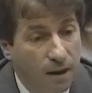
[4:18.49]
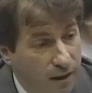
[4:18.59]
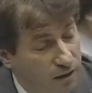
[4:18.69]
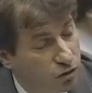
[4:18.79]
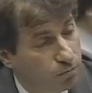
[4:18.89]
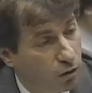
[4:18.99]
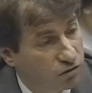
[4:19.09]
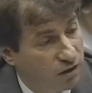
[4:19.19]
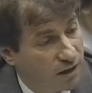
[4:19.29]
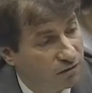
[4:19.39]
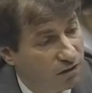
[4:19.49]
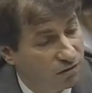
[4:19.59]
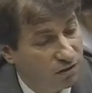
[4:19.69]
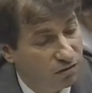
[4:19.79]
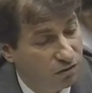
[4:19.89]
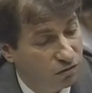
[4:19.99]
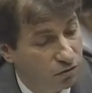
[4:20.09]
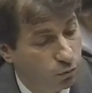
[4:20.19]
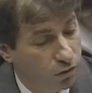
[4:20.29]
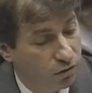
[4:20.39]
Agent Bodziak says,
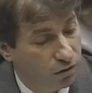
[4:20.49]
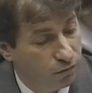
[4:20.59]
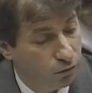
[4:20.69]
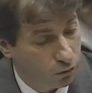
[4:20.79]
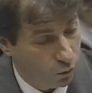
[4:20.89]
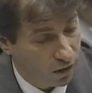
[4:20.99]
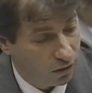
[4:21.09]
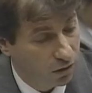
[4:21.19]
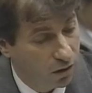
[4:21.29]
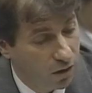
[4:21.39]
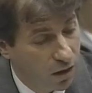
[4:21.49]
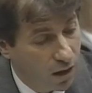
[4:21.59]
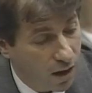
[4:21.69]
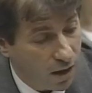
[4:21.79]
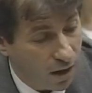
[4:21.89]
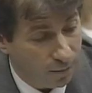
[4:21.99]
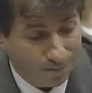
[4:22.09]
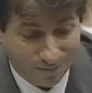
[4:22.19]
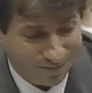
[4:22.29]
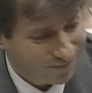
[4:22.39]
consistent with footwear.
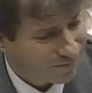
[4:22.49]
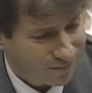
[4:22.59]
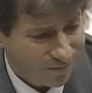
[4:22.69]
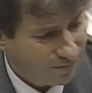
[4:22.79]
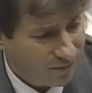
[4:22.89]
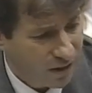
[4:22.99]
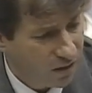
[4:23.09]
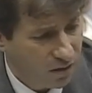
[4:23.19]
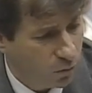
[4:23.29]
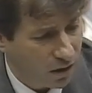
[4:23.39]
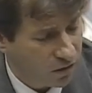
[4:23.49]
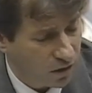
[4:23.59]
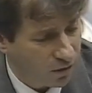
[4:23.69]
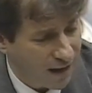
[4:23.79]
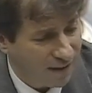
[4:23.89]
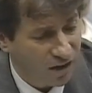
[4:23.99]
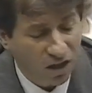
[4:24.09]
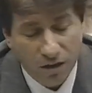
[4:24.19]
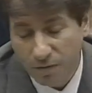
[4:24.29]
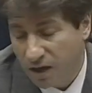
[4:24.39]
Well, they haven't
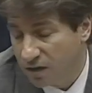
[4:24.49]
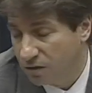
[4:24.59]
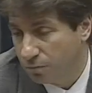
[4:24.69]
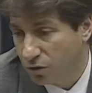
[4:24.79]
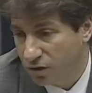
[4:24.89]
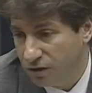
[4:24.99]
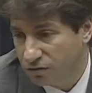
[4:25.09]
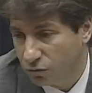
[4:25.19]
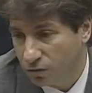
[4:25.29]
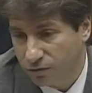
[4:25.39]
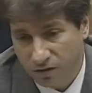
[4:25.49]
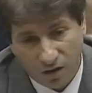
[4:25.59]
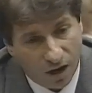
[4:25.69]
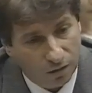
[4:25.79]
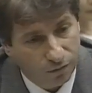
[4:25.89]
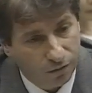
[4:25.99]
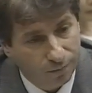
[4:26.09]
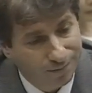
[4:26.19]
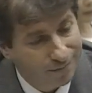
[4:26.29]
eliminated the police or the photographer.